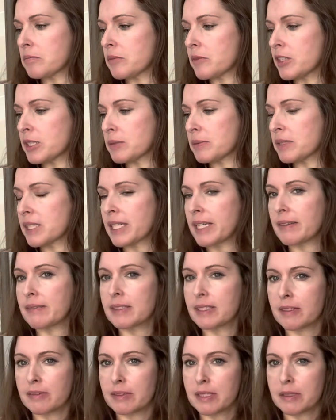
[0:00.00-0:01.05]
Christmas gifts,
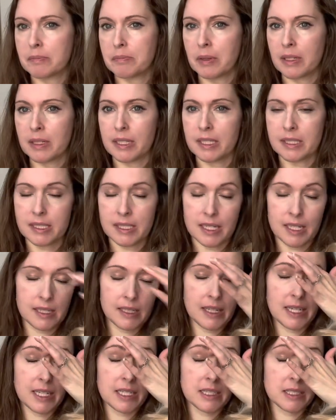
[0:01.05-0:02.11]
so it's in
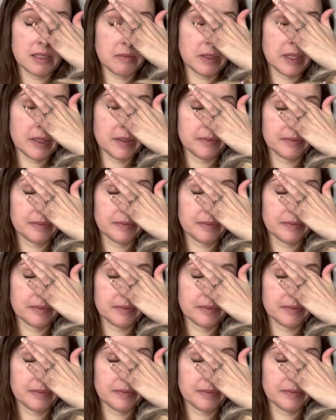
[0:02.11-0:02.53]
Atlanta somewhere.